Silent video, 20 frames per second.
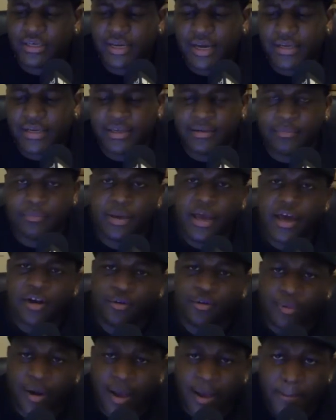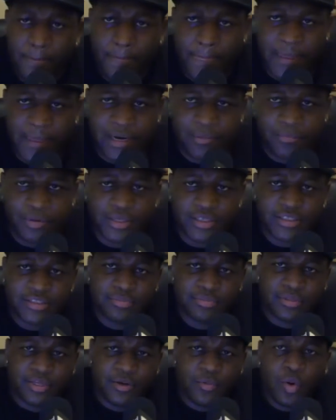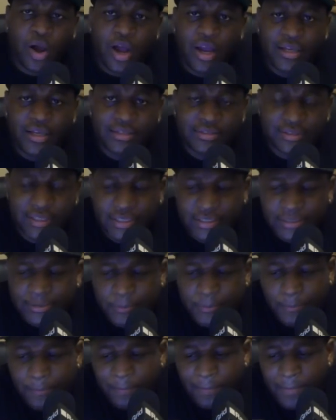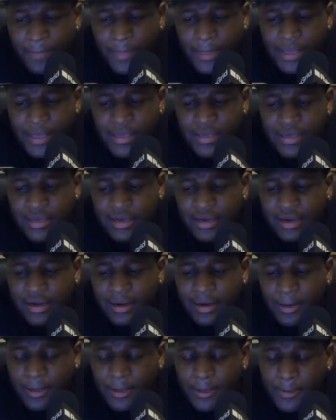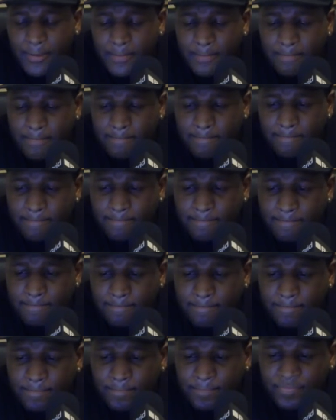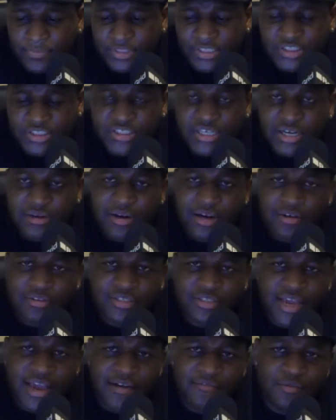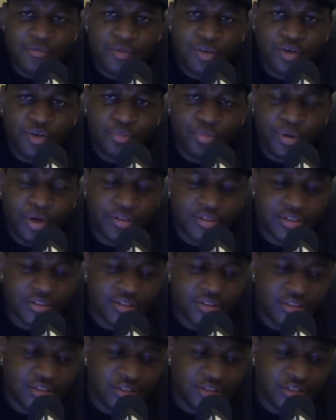night in battle rap, and I'm gonna explain why in a second. Um, shout out to everyone who purchased the